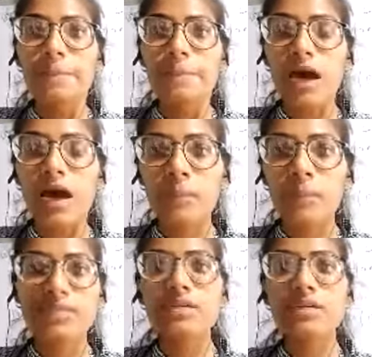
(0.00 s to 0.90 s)
our
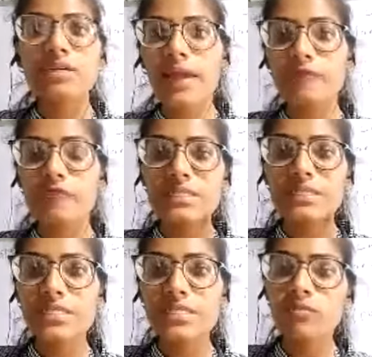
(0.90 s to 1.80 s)
practical life, we
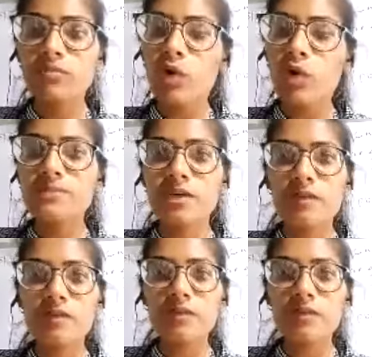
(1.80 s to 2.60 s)
see, we observe,